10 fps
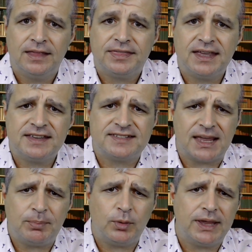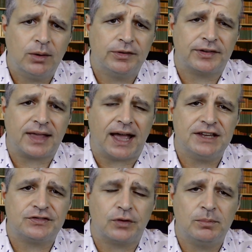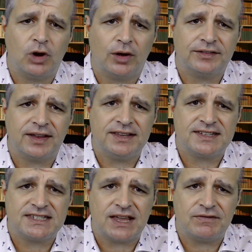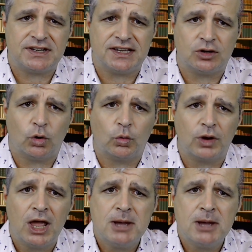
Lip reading: The example here is a case from 1970 called